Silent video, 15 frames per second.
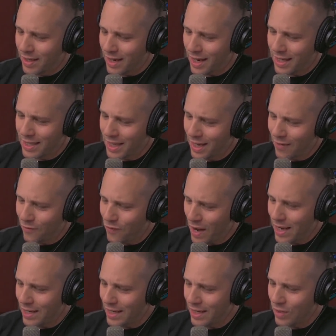And then
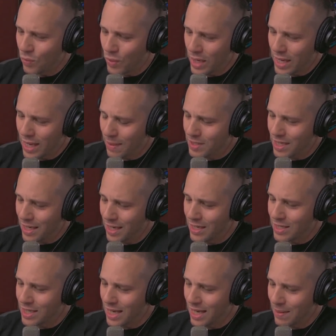finally Rhea hits,
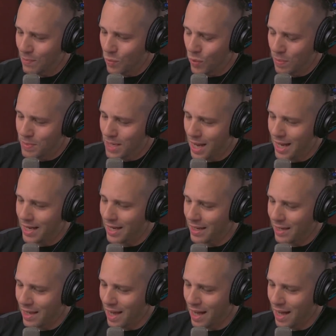hits a hip riptide on